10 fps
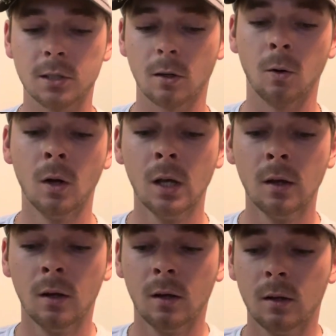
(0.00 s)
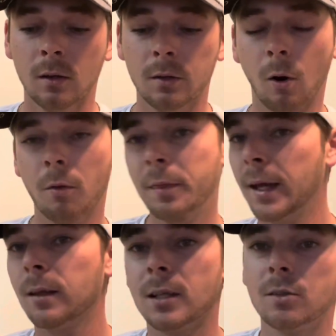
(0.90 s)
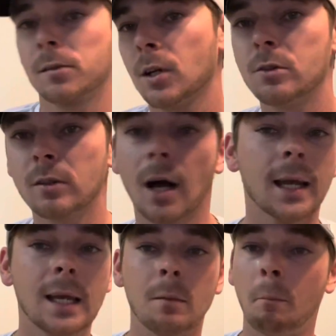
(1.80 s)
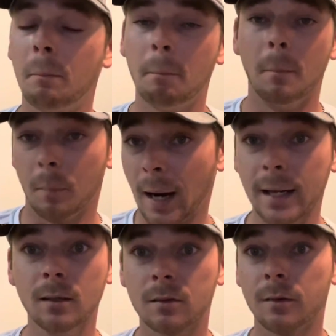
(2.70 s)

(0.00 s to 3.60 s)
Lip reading: So don't think that just because you're not getting bites,